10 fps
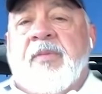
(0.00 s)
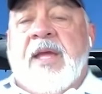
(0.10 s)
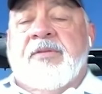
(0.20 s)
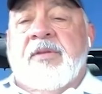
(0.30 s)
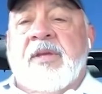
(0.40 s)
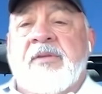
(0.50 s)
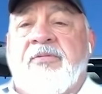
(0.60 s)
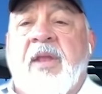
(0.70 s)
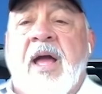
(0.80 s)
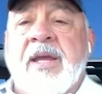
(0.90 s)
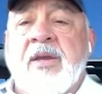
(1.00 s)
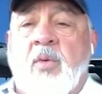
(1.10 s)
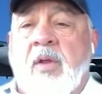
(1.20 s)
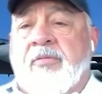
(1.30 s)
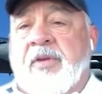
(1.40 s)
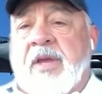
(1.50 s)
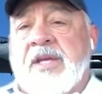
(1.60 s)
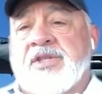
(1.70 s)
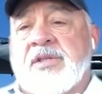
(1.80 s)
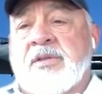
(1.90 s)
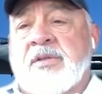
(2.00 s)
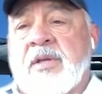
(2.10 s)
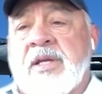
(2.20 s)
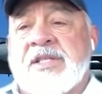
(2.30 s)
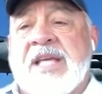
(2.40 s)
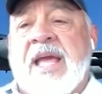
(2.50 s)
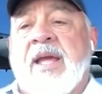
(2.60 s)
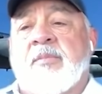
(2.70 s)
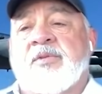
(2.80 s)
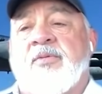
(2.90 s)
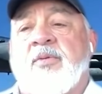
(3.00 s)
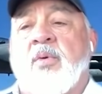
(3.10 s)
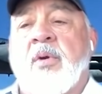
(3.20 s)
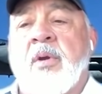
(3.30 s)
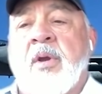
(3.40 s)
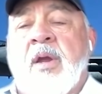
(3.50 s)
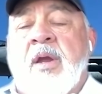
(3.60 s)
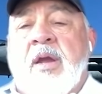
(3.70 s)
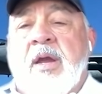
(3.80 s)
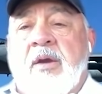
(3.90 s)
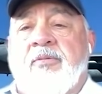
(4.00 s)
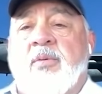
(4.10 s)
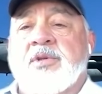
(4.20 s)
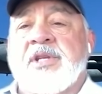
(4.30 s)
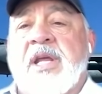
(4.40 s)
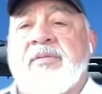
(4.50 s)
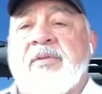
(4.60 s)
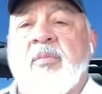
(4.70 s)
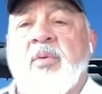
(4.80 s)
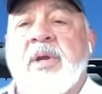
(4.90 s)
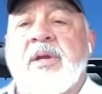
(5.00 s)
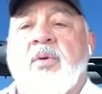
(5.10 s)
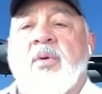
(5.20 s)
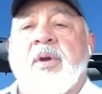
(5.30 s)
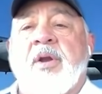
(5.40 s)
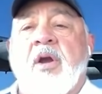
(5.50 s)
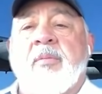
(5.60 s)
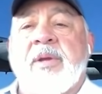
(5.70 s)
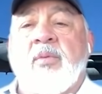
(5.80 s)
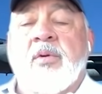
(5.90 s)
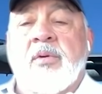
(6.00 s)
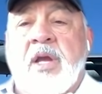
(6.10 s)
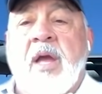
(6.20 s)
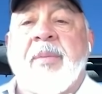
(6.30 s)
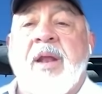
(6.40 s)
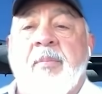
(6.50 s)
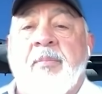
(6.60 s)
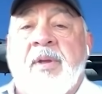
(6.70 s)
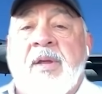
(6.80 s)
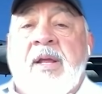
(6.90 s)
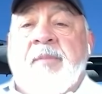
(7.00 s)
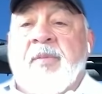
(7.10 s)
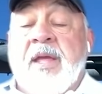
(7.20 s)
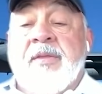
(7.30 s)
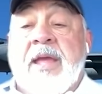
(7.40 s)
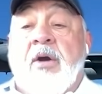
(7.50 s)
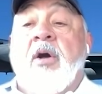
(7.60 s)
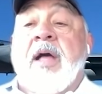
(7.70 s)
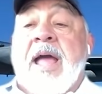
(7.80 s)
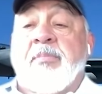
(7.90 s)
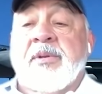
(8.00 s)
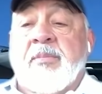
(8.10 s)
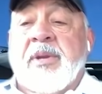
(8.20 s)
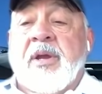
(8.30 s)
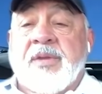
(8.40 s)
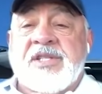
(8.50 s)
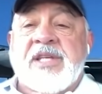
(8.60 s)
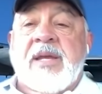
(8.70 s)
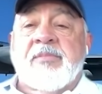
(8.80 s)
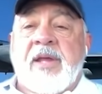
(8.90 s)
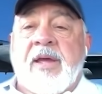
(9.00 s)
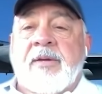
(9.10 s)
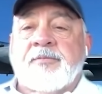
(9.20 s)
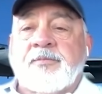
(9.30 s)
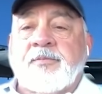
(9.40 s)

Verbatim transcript: that the flying qualification exams for Air Force, Navy, Marine Corps, and Army were coming up, and they all happened to be on the same day.